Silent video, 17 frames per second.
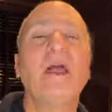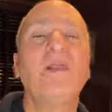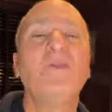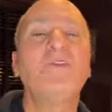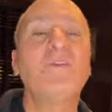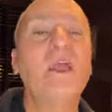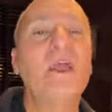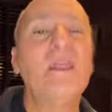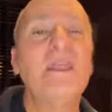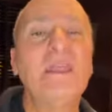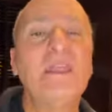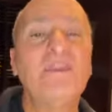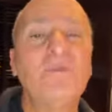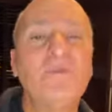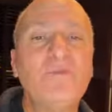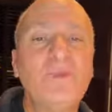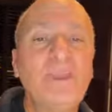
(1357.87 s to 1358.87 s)
I tried it.
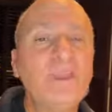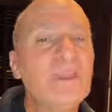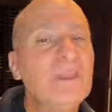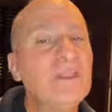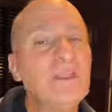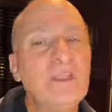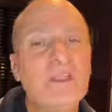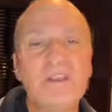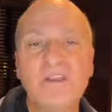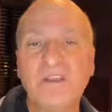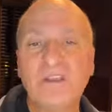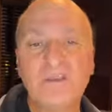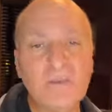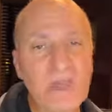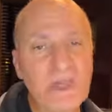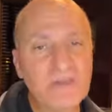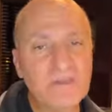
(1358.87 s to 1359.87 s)
It's
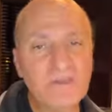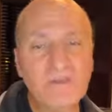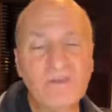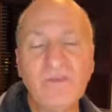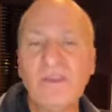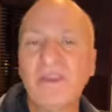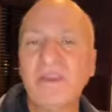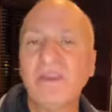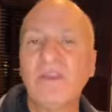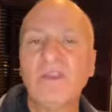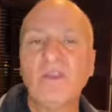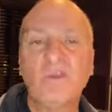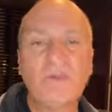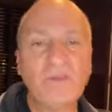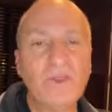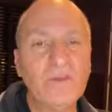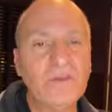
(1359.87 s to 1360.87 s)
expensive.
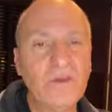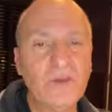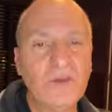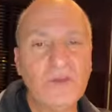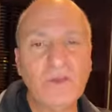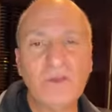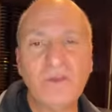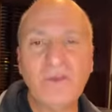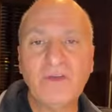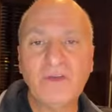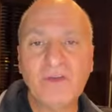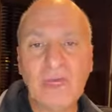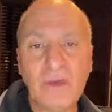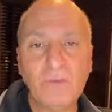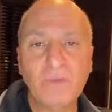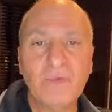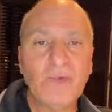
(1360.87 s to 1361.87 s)
The results aren't good. They're
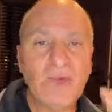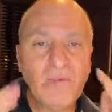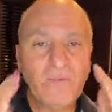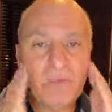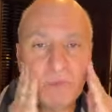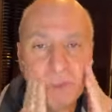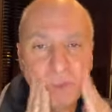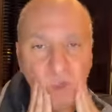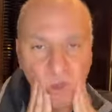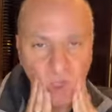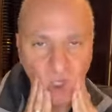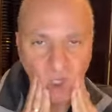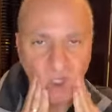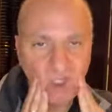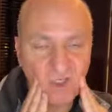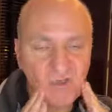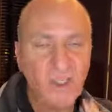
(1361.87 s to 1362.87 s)
temporary. If people go
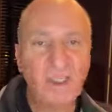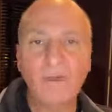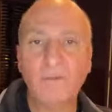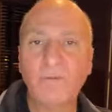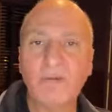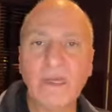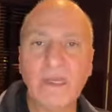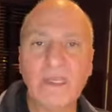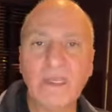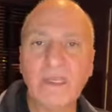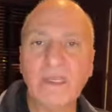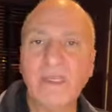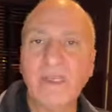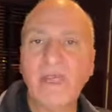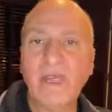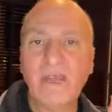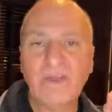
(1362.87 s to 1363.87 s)
like this, they can break
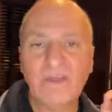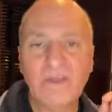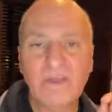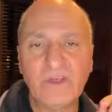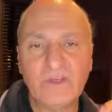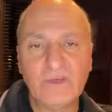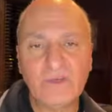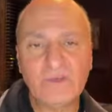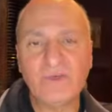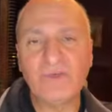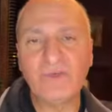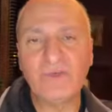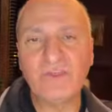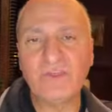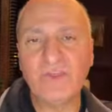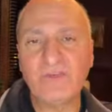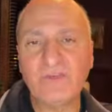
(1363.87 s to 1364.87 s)
it. I've seen
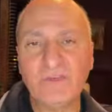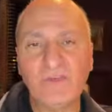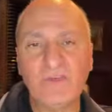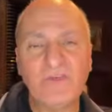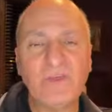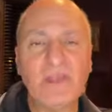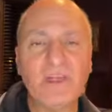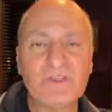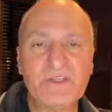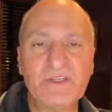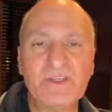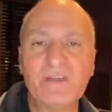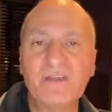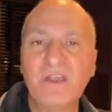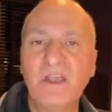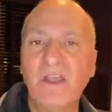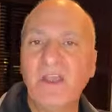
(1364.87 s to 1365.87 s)
extrusions. I've seen
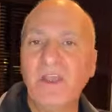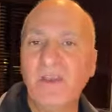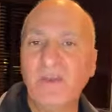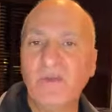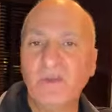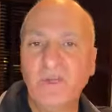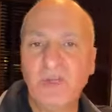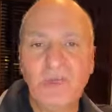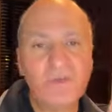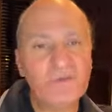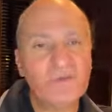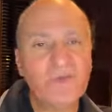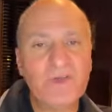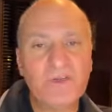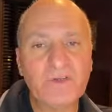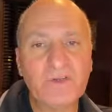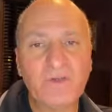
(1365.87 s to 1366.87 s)
infections. You can injure
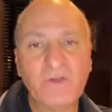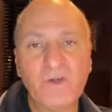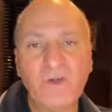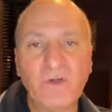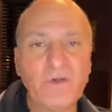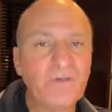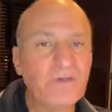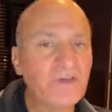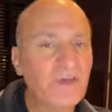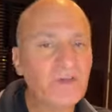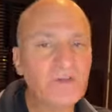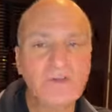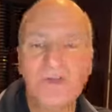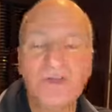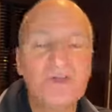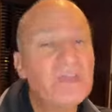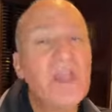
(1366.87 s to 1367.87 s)
facial nerves.
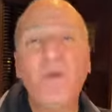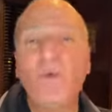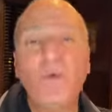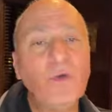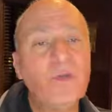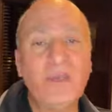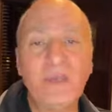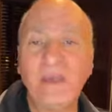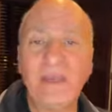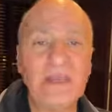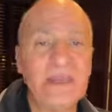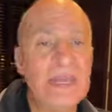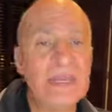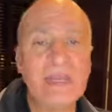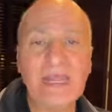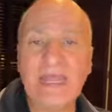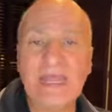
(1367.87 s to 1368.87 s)
They're just not worth it
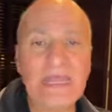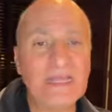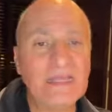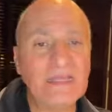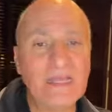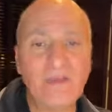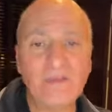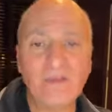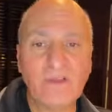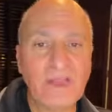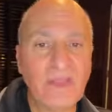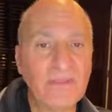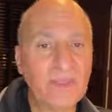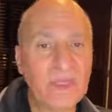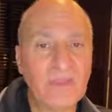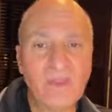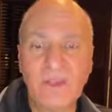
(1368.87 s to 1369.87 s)
at any level.
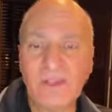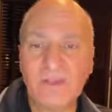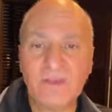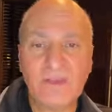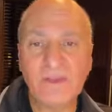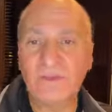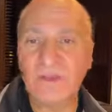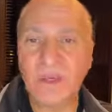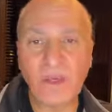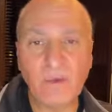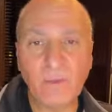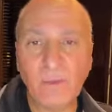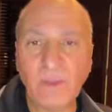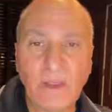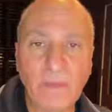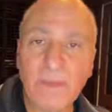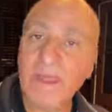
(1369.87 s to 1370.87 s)
I mean, I think they're
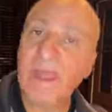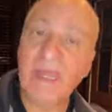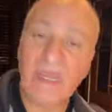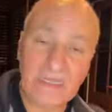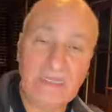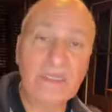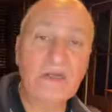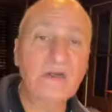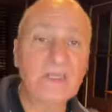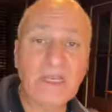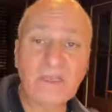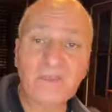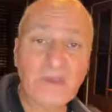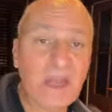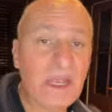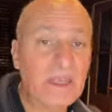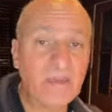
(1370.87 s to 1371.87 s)
terrible. I mean, literally, I
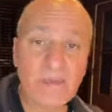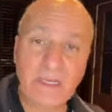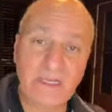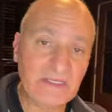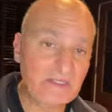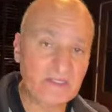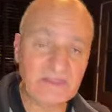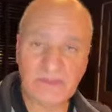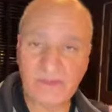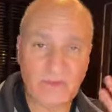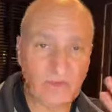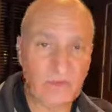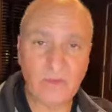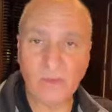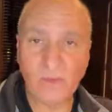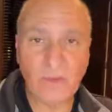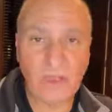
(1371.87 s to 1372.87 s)
tried them and I just
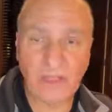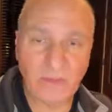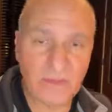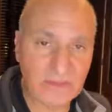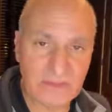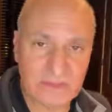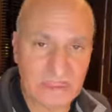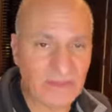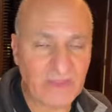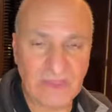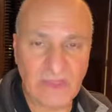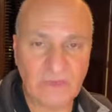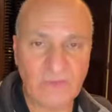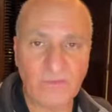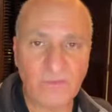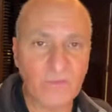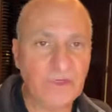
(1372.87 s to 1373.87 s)
threw them away. I think
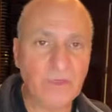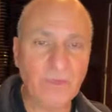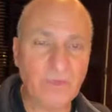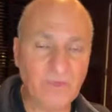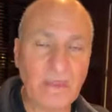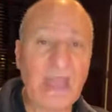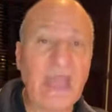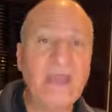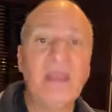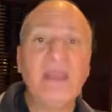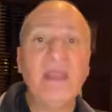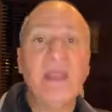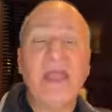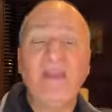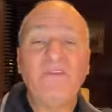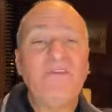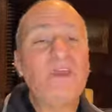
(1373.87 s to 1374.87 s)
it was bad.
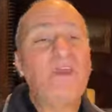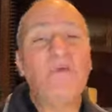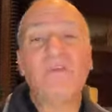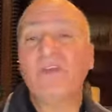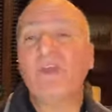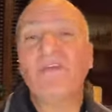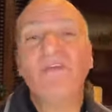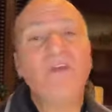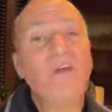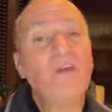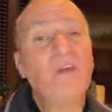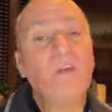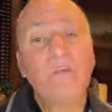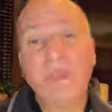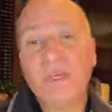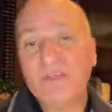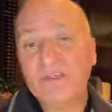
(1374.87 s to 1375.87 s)
I felt it was unfair to
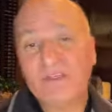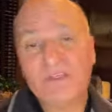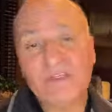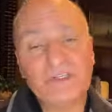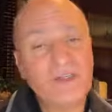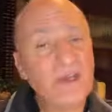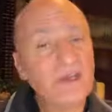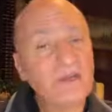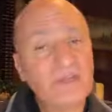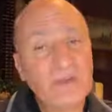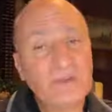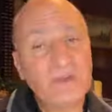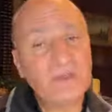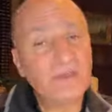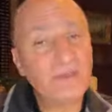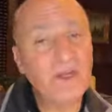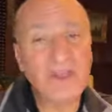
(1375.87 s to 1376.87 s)
the patients to charge that
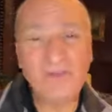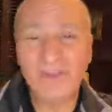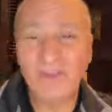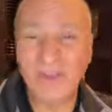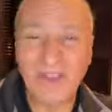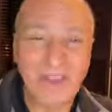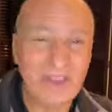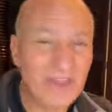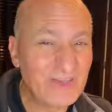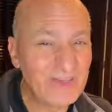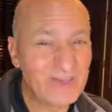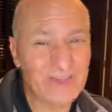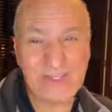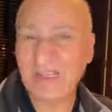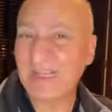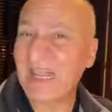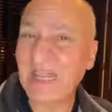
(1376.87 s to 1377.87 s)
much money for the
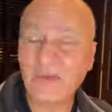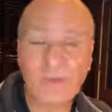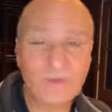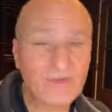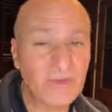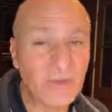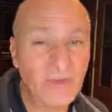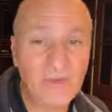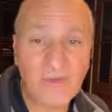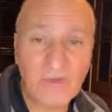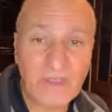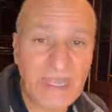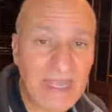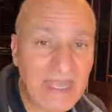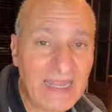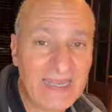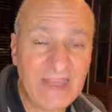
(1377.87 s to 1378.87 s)
slight result you
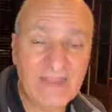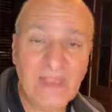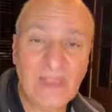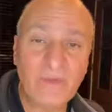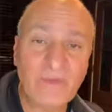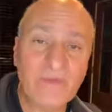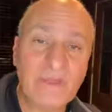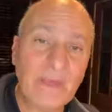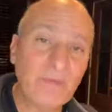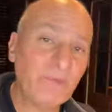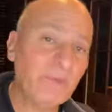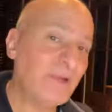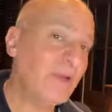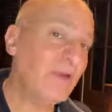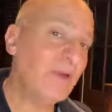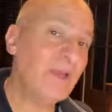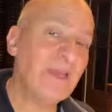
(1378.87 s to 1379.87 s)
get, and then it was
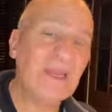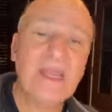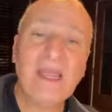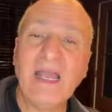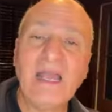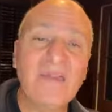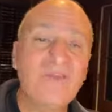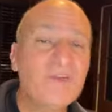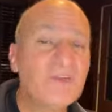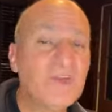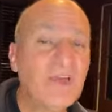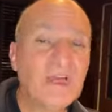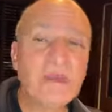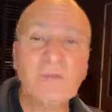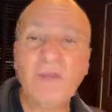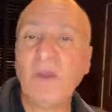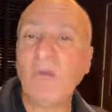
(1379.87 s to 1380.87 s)
temporary. I even
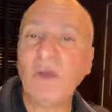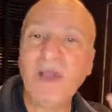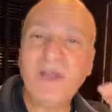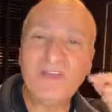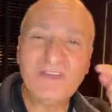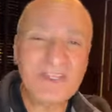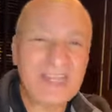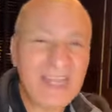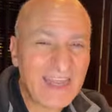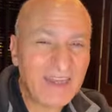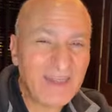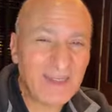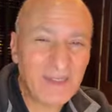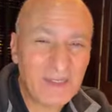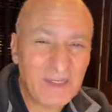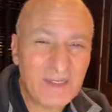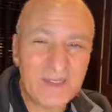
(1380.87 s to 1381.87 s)
tried it on my wife.
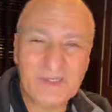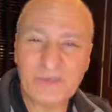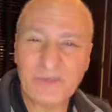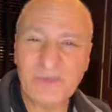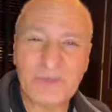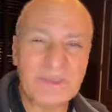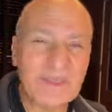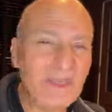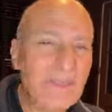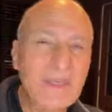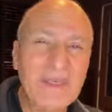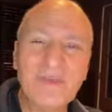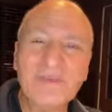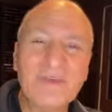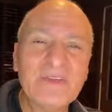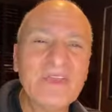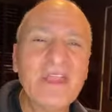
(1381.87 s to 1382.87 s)
had a little extrusion. I mean,
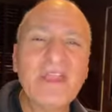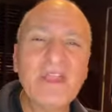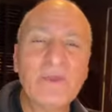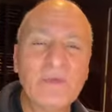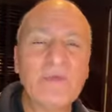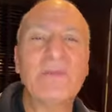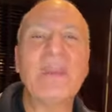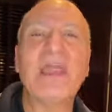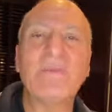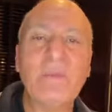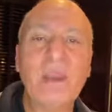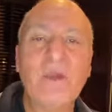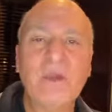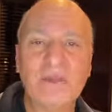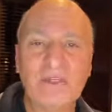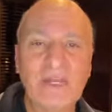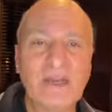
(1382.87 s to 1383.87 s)
it was
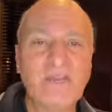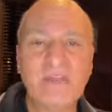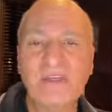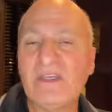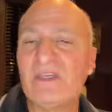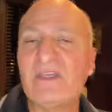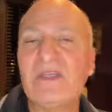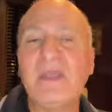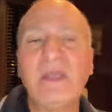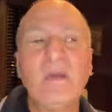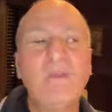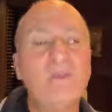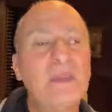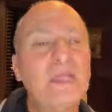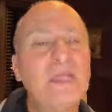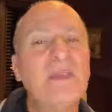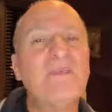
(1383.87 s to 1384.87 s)
nightmarish. And I've seen
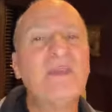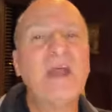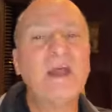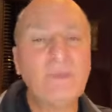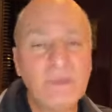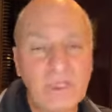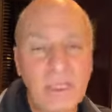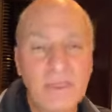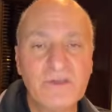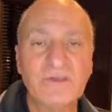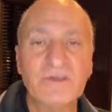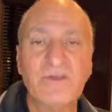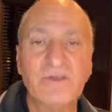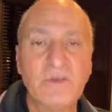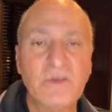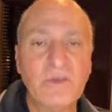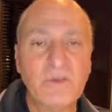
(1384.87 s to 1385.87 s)
plenty of
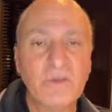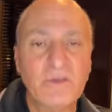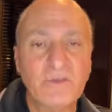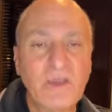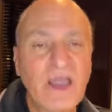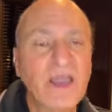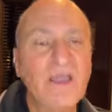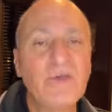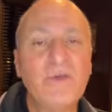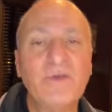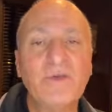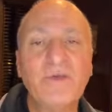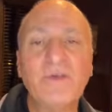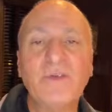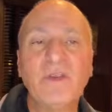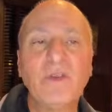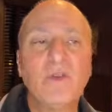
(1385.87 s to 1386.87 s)
complications from other
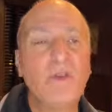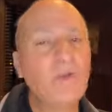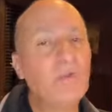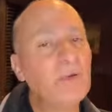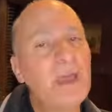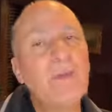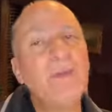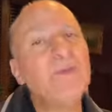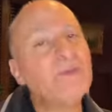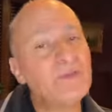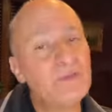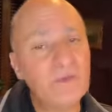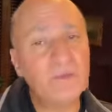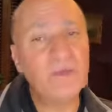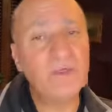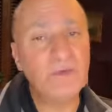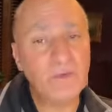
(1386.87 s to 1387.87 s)
providers who probably
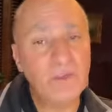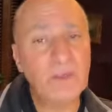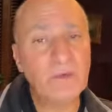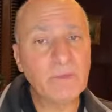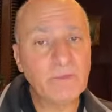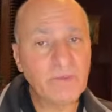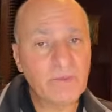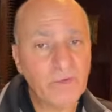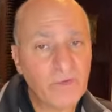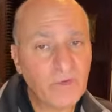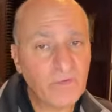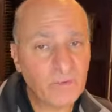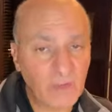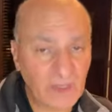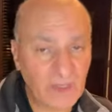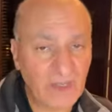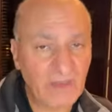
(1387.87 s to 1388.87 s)
shouldn't have been doing them in the
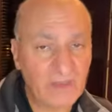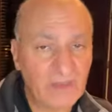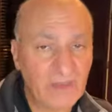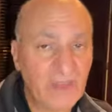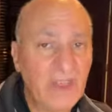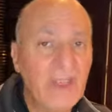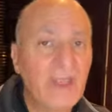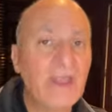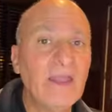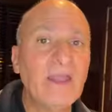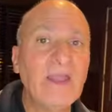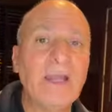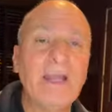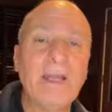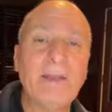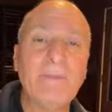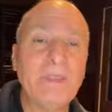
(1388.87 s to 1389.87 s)
first place.
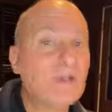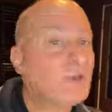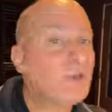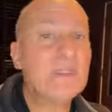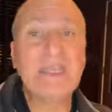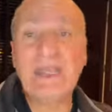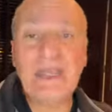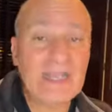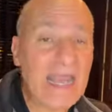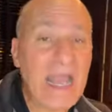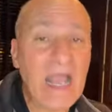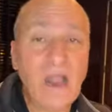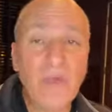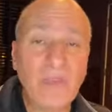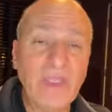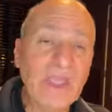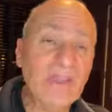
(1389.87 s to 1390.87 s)
They couldn't get it
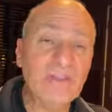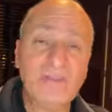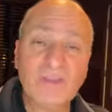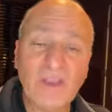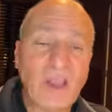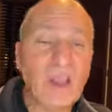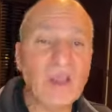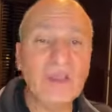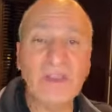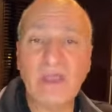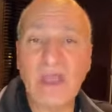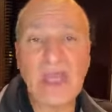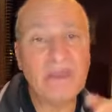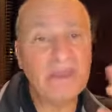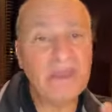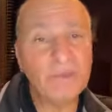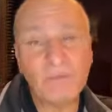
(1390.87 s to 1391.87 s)
out. They got stuck. They
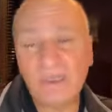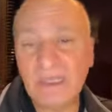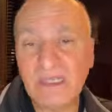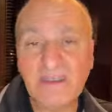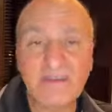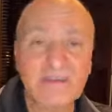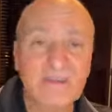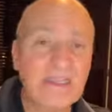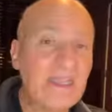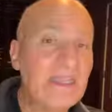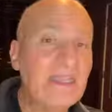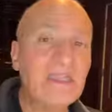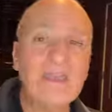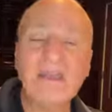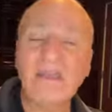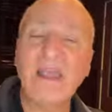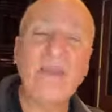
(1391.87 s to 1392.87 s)
had dimpling in the
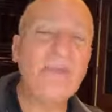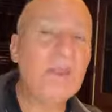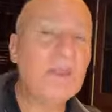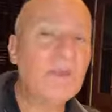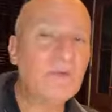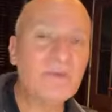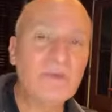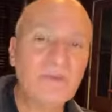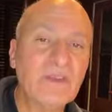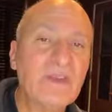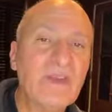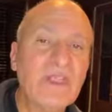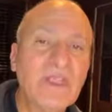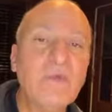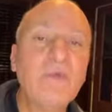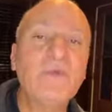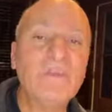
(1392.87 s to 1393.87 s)
skin. I mean, it was
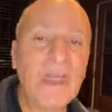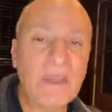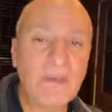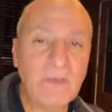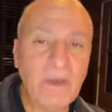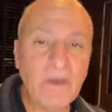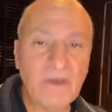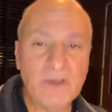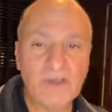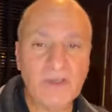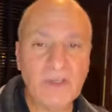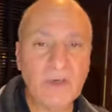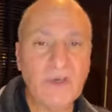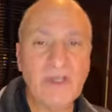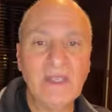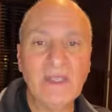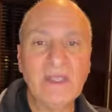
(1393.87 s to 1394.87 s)
nightmarish.
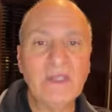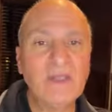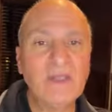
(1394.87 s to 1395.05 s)
So,